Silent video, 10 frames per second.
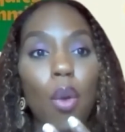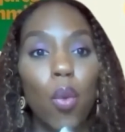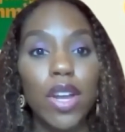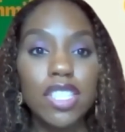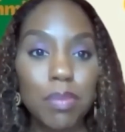
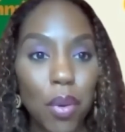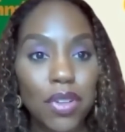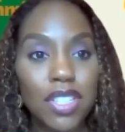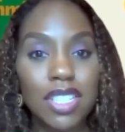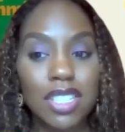what
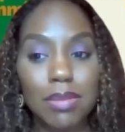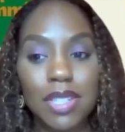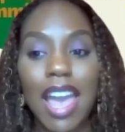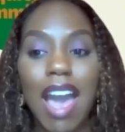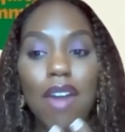support systems
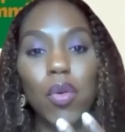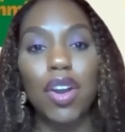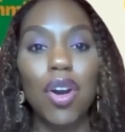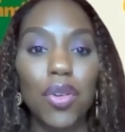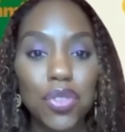they have,
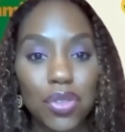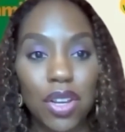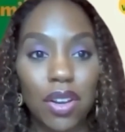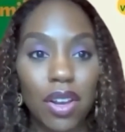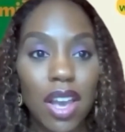what culture
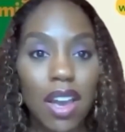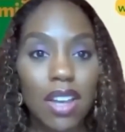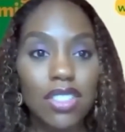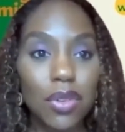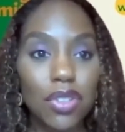they're
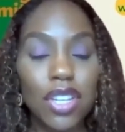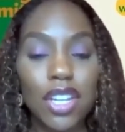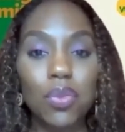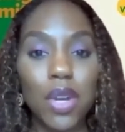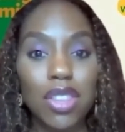
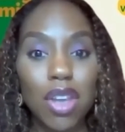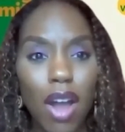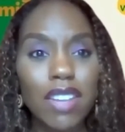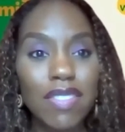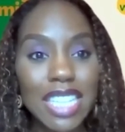associated with,
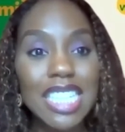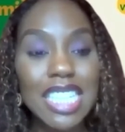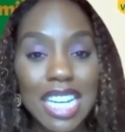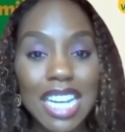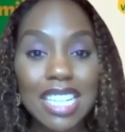all of these
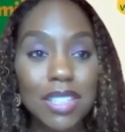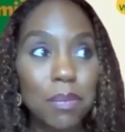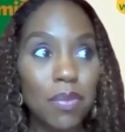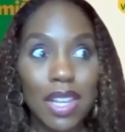things,